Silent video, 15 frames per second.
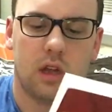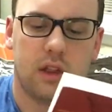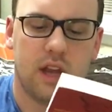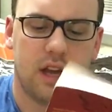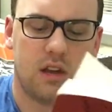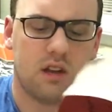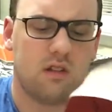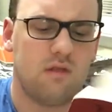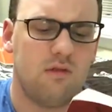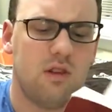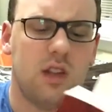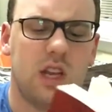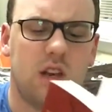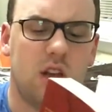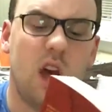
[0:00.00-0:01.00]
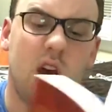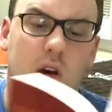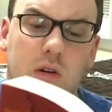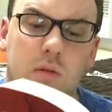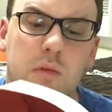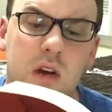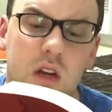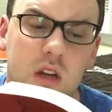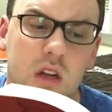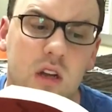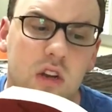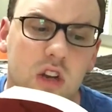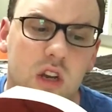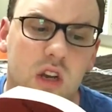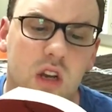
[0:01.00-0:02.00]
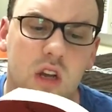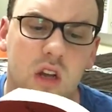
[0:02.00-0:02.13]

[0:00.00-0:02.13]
That doesn't really tell much,